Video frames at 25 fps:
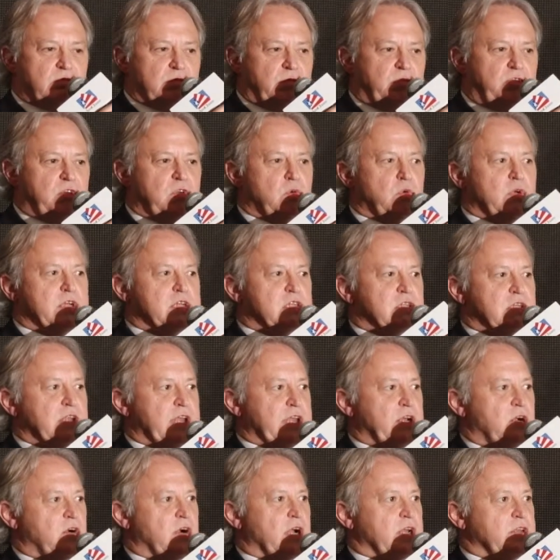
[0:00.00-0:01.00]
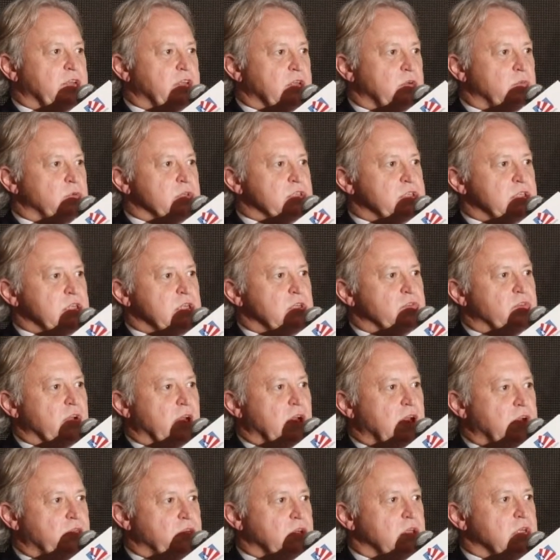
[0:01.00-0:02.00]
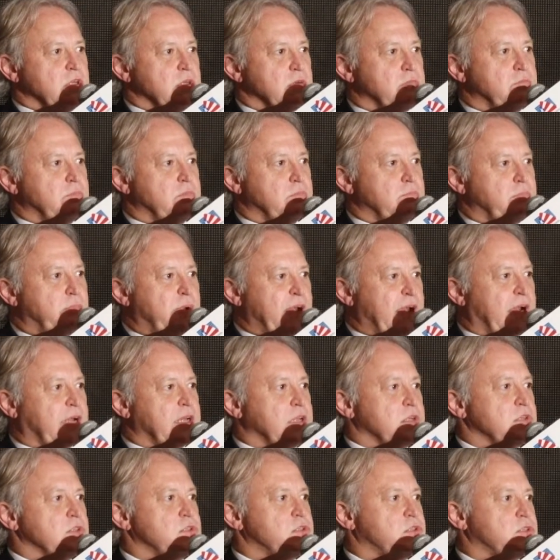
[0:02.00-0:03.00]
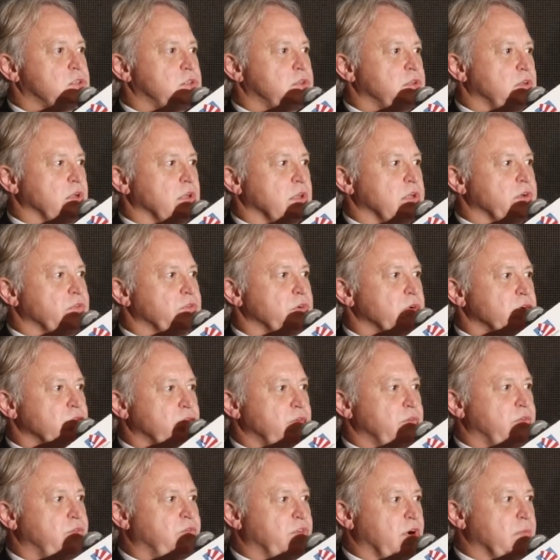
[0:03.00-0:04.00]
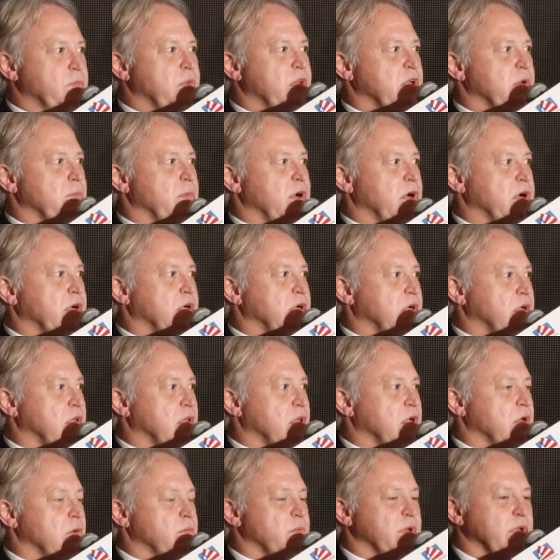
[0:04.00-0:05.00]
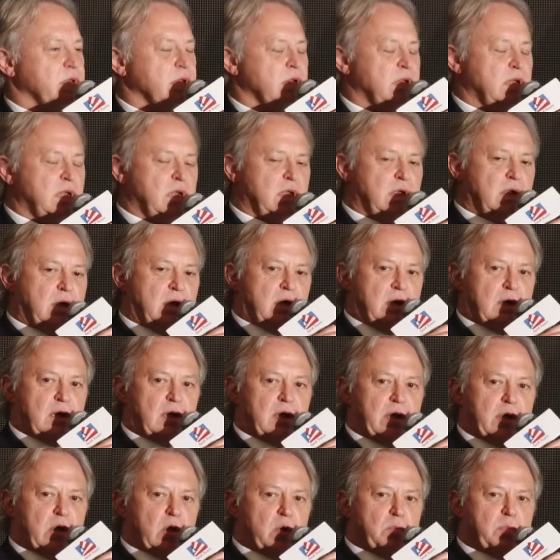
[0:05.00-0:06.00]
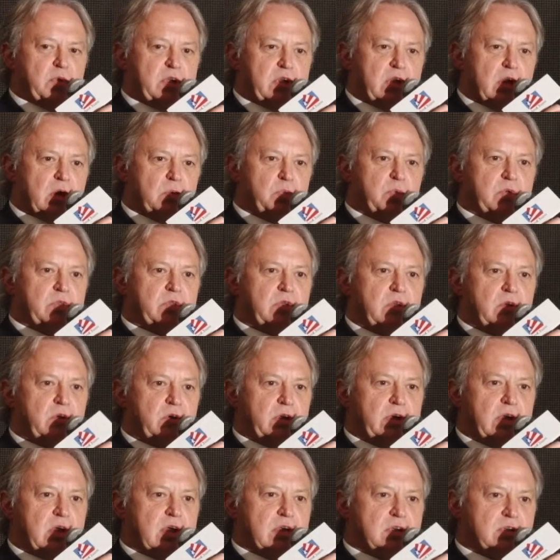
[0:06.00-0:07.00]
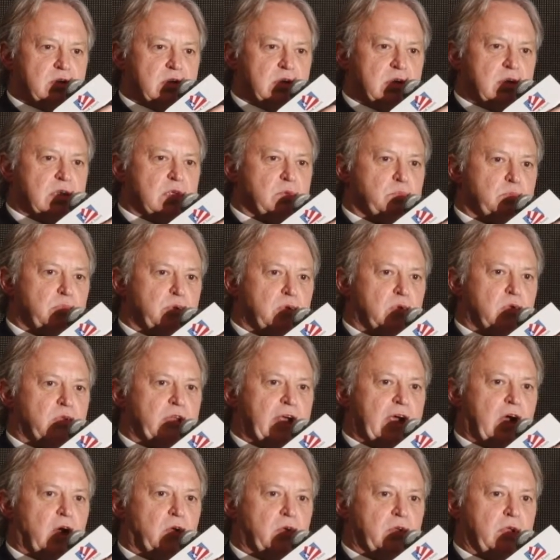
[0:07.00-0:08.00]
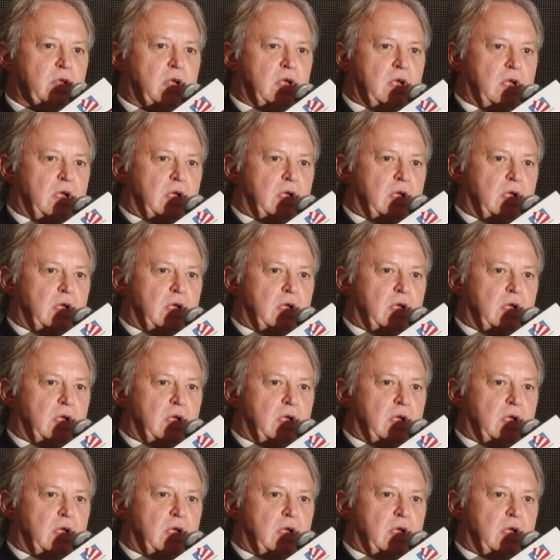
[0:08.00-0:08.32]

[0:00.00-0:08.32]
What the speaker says: a few weeks later, I did receive a heavy package delivered from the American Club, and I opened it up with curiosity and pulled out